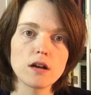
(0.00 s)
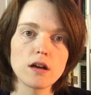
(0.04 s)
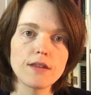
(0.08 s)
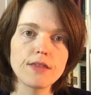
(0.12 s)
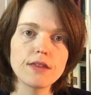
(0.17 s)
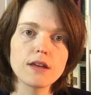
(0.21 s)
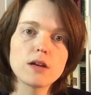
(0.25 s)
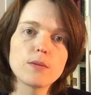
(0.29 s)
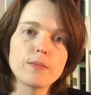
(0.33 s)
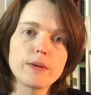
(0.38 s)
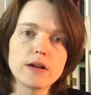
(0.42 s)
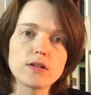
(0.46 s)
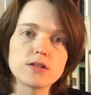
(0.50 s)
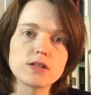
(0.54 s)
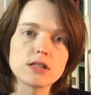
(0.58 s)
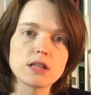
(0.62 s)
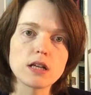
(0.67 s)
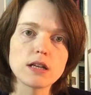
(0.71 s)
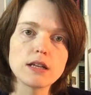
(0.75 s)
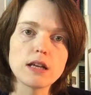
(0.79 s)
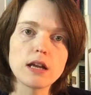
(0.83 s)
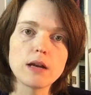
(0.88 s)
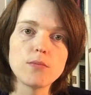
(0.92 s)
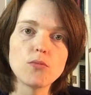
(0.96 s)
I think about
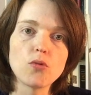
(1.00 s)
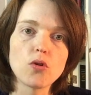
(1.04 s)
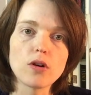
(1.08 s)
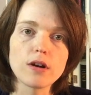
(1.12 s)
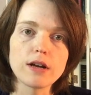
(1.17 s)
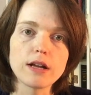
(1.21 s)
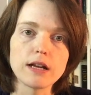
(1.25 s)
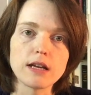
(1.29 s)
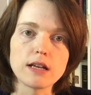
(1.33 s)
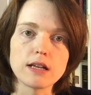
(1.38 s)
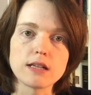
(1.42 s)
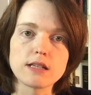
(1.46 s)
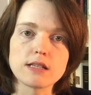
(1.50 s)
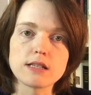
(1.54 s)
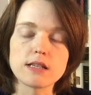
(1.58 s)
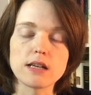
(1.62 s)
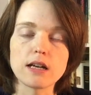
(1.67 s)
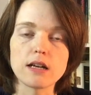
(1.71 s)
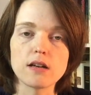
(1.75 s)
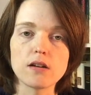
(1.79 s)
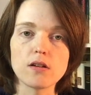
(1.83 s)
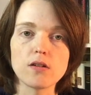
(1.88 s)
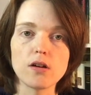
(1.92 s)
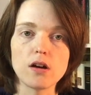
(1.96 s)
Sunday mornings
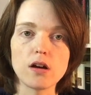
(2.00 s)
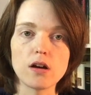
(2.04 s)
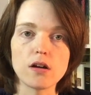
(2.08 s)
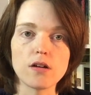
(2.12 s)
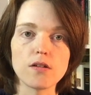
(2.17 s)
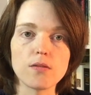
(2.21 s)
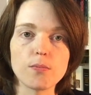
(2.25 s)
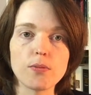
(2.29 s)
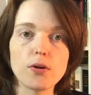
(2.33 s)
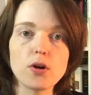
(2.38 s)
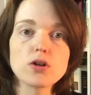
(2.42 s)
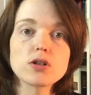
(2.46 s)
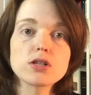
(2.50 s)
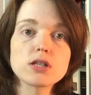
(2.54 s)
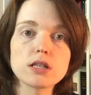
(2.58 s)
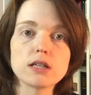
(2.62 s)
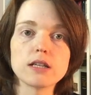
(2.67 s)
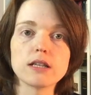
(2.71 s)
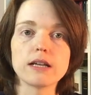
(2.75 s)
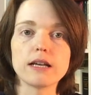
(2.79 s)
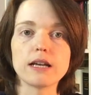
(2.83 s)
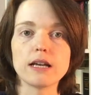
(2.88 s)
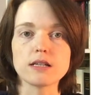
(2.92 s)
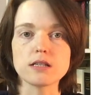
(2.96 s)

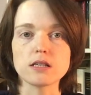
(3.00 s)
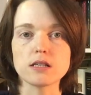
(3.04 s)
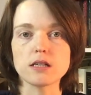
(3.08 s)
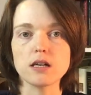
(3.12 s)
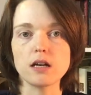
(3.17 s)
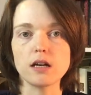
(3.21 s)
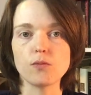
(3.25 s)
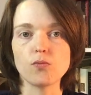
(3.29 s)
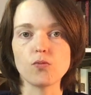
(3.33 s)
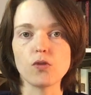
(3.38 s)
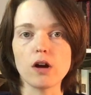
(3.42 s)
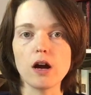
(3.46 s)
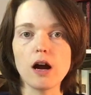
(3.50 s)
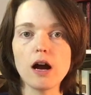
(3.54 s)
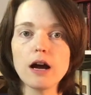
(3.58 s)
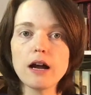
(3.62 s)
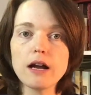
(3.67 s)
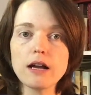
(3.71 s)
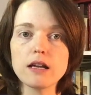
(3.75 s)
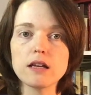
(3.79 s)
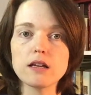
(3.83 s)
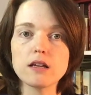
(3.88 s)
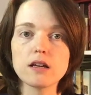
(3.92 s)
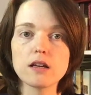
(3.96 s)
personally as a time where
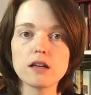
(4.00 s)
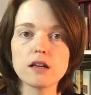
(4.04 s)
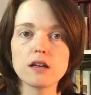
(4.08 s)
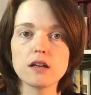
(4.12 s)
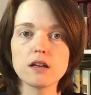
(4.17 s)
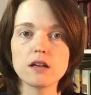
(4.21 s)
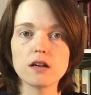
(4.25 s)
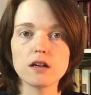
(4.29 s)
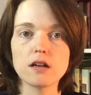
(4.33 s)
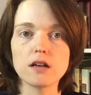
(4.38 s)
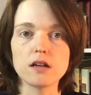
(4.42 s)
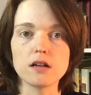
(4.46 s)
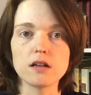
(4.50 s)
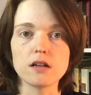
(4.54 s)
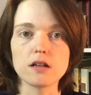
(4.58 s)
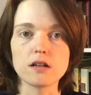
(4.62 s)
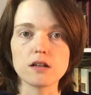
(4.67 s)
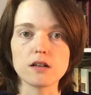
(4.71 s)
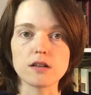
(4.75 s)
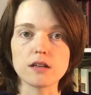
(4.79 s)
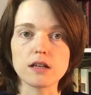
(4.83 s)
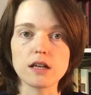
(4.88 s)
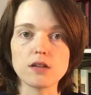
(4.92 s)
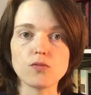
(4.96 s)
I
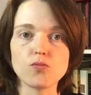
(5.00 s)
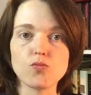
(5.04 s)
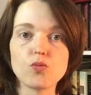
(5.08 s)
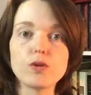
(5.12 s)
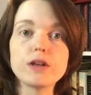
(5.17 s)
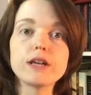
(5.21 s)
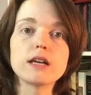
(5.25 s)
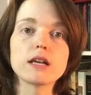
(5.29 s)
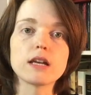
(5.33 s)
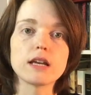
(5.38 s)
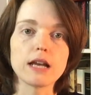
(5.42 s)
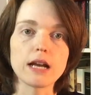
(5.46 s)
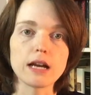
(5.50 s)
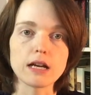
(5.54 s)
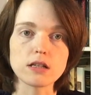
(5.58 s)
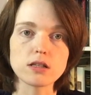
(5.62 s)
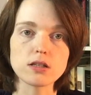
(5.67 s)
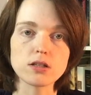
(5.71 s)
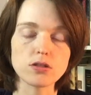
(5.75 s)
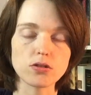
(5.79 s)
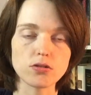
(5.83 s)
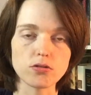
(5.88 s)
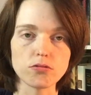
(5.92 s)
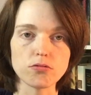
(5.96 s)
can
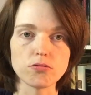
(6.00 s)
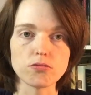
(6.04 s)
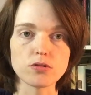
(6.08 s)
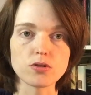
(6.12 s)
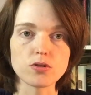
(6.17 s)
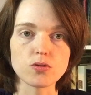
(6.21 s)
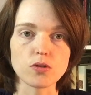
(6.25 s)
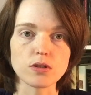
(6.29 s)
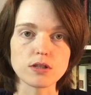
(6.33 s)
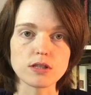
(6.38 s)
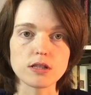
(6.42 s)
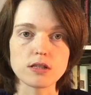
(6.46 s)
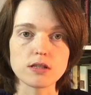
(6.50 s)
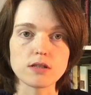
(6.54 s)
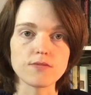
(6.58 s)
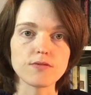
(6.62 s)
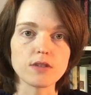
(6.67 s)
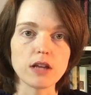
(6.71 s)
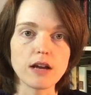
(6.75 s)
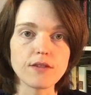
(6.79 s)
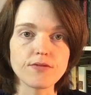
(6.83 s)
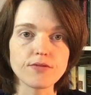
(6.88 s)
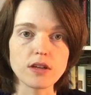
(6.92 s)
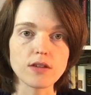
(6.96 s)
reconnect to sources
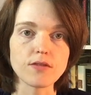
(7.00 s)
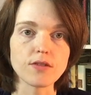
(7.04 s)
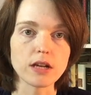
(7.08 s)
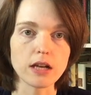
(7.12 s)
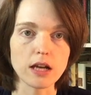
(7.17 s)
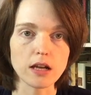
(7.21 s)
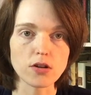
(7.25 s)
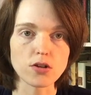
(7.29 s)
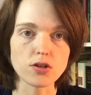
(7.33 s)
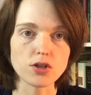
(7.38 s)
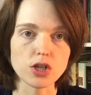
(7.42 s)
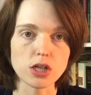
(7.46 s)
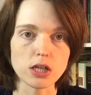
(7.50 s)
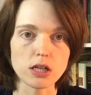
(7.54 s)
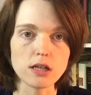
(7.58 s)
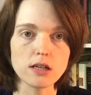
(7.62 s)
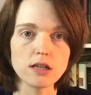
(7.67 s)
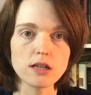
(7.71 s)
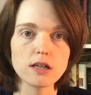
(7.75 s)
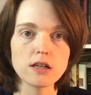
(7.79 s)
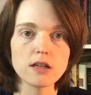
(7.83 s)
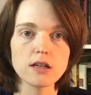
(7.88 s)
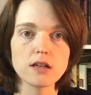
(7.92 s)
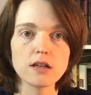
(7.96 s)
of life-giving
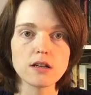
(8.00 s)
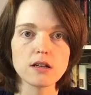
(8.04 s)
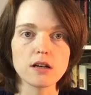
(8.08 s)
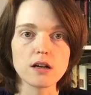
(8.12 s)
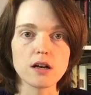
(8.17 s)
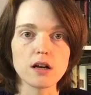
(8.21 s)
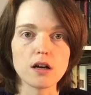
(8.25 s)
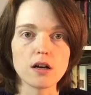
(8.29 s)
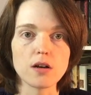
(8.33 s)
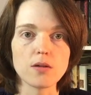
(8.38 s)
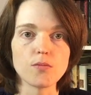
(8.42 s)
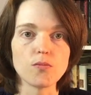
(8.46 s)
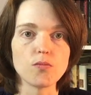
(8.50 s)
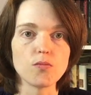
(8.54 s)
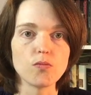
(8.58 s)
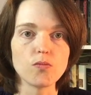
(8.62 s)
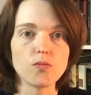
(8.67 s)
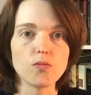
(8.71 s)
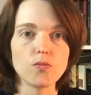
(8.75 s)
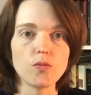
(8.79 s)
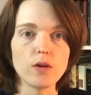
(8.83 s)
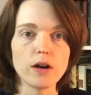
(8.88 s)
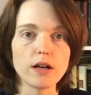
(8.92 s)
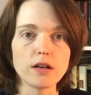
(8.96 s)
energy.
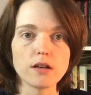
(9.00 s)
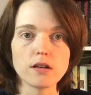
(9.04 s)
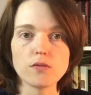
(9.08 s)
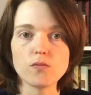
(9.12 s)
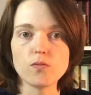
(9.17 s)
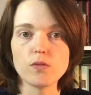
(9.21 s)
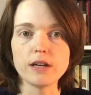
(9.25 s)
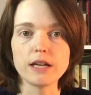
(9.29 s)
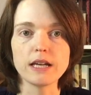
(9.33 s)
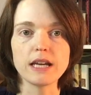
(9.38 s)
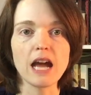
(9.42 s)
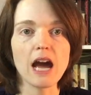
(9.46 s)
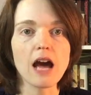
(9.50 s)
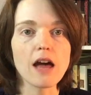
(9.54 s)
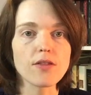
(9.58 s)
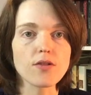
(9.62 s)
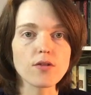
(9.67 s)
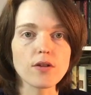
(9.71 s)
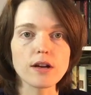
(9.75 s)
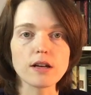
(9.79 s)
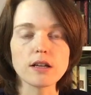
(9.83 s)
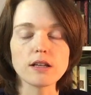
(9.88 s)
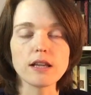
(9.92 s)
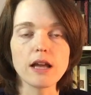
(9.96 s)
When we
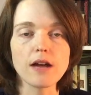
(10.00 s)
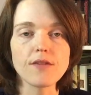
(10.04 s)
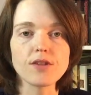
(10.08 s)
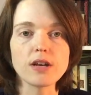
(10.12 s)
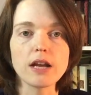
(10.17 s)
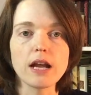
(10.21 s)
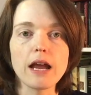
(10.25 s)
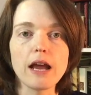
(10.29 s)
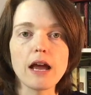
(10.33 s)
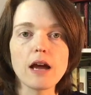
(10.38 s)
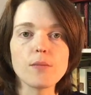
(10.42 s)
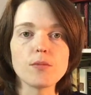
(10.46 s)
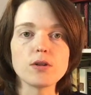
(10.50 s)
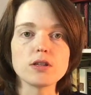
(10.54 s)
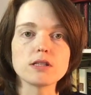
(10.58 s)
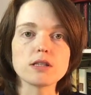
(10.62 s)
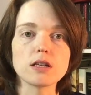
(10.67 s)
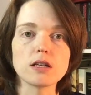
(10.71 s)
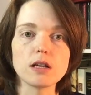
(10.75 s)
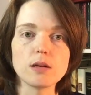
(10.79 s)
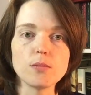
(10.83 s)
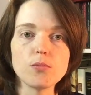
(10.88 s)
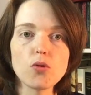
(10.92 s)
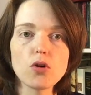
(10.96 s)
gather at 11 a.m. on
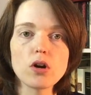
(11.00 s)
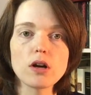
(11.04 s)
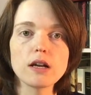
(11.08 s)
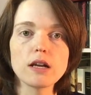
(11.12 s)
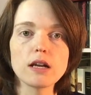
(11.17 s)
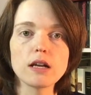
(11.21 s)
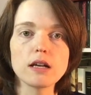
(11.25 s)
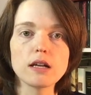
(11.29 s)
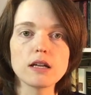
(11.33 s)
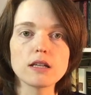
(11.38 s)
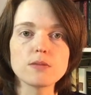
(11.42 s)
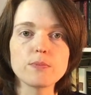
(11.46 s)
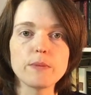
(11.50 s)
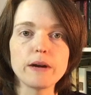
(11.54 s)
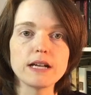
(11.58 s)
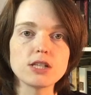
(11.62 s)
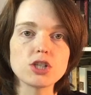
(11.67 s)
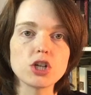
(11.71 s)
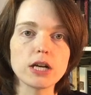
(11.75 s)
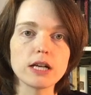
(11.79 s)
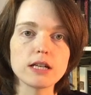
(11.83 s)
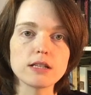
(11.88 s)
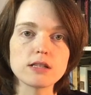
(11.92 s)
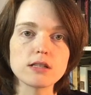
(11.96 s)
Sunday morning, it's my
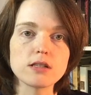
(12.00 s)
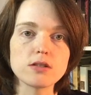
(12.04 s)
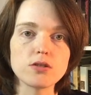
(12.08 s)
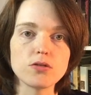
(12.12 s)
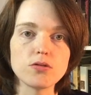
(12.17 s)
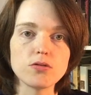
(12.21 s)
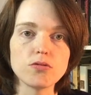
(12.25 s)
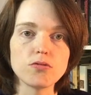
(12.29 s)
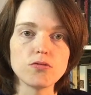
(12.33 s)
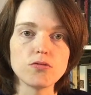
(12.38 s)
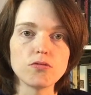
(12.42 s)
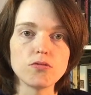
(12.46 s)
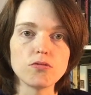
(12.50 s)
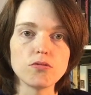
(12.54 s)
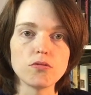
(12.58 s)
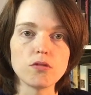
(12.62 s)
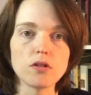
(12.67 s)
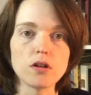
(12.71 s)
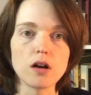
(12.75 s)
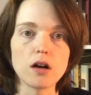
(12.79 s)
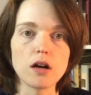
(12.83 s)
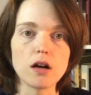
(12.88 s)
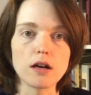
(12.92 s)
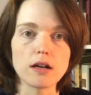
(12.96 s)
chance
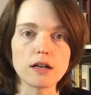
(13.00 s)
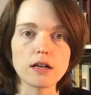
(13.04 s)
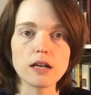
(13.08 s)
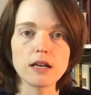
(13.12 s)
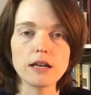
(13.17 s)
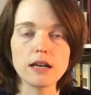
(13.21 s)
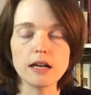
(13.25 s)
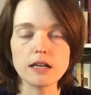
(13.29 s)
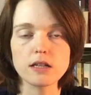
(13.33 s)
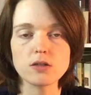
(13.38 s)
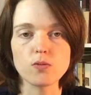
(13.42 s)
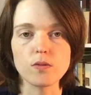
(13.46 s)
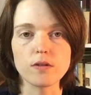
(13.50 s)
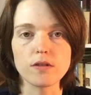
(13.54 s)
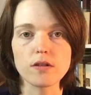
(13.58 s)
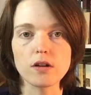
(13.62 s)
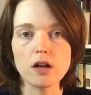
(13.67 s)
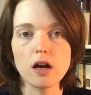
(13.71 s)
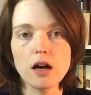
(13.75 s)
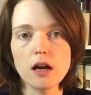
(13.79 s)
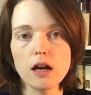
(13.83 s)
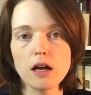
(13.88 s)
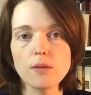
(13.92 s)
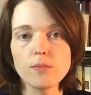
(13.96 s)
to connect
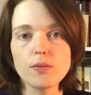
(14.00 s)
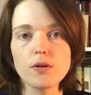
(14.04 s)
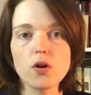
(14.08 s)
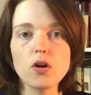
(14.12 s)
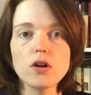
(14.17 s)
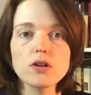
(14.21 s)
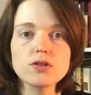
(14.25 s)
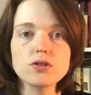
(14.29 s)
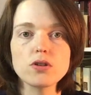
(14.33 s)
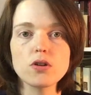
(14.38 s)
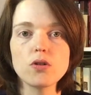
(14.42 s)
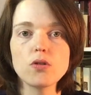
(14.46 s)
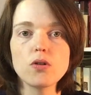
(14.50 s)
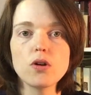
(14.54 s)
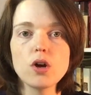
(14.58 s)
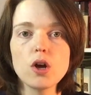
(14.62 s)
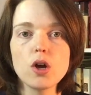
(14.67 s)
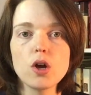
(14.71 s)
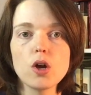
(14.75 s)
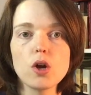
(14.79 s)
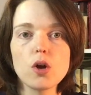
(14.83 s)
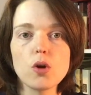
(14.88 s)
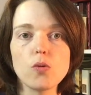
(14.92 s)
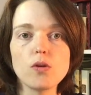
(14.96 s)
with God, but also
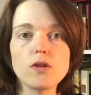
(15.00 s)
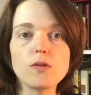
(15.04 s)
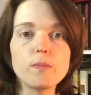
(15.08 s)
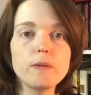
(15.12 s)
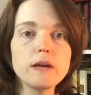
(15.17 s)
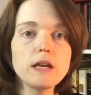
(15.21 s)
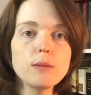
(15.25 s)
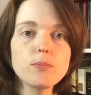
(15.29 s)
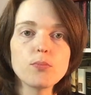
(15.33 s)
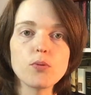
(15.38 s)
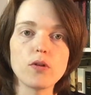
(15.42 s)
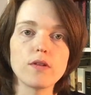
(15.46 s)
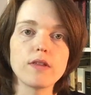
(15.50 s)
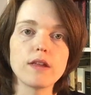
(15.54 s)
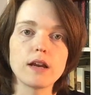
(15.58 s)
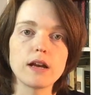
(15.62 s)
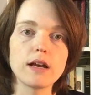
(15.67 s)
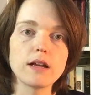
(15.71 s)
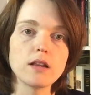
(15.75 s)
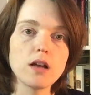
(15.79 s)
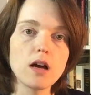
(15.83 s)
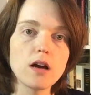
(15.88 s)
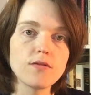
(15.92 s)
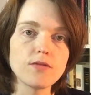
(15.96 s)
with people
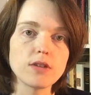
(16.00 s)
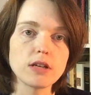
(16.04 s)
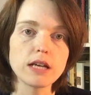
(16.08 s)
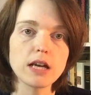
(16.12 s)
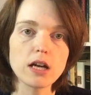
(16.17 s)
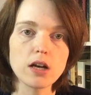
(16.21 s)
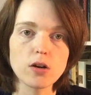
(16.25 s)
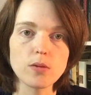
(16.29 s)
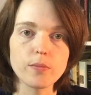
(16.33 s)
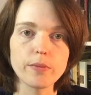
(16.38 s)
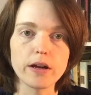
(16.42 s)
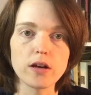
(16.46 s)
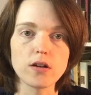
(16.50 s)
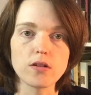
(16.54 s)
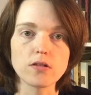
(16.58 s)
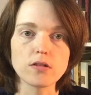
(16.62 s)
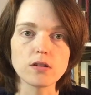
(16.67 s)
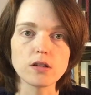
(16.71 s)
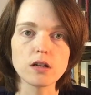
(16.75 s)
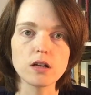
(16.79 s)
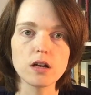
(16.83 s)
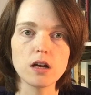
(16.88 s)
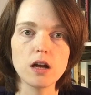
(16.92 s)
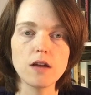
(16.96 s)
that I love and care
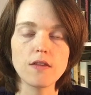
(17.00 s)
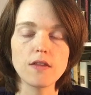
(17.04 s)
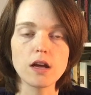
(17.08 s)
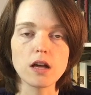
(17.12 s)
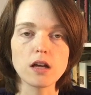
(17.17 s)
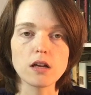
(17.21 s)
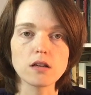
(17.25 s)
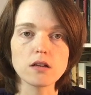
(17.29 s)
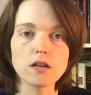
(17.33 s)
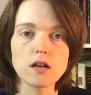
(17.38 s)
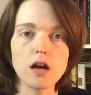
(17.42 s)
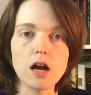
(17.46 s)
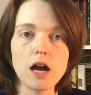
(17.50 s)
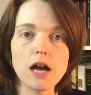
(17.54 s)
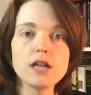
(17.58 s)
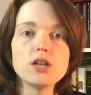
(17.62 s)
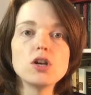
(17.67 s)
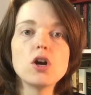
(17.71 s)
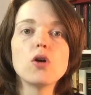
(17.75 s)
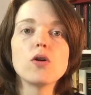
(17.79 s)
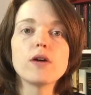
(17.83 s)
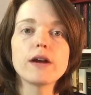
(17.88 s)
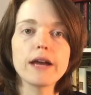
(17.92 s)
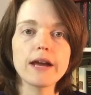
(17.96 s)
about, and that
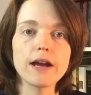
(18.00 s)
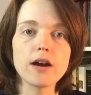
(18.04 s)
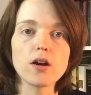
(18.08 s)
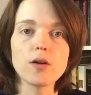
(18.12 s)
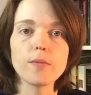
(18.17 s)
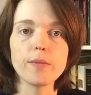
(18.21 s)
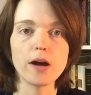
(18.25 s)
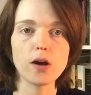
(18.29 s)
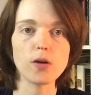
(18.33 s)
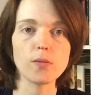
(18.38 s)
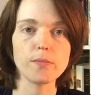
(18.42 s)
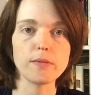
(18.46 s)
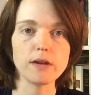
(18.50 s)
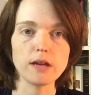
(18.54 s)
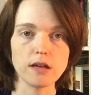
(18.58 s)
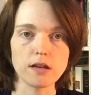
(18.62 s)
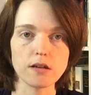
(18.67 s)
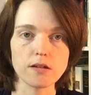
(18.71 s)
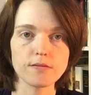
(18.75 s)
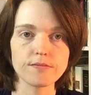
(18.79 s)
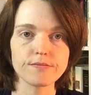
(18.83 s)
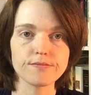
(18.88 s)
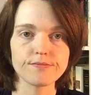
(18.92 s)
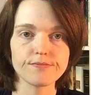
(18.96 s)
I know care about
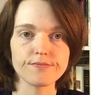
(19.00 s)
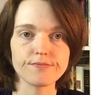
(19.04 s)
me.